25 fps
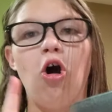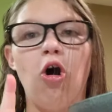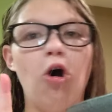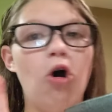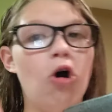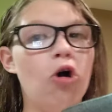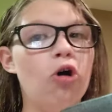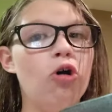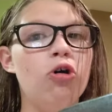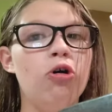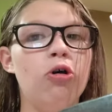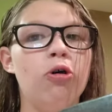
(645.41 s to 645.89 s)

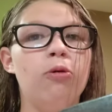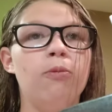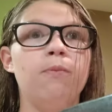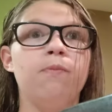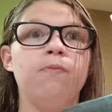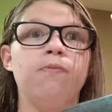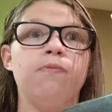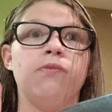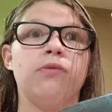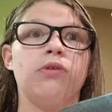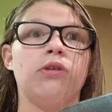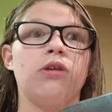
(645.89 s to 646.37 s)

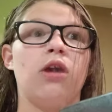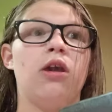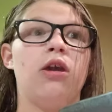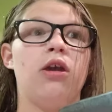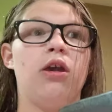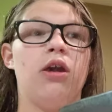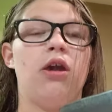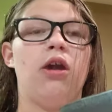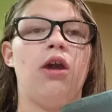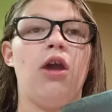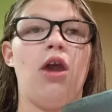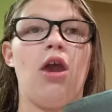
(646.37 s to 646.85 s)
or
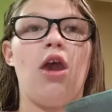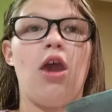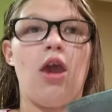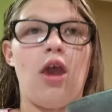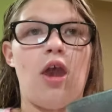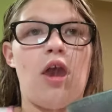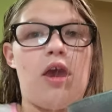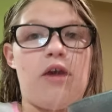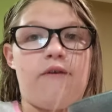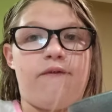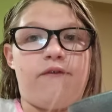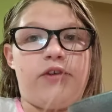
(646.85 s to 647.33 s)

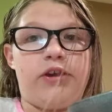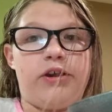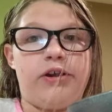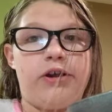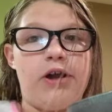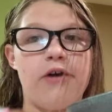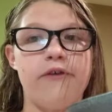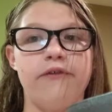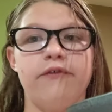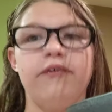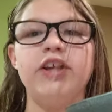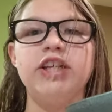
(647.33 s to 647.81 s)
if you
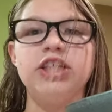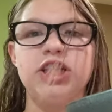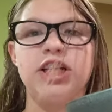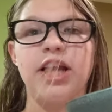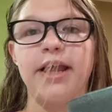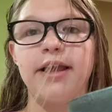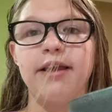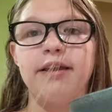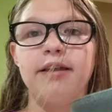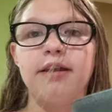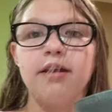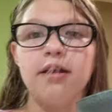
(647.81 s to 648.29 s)
go
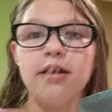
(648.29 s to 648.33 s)
fishing.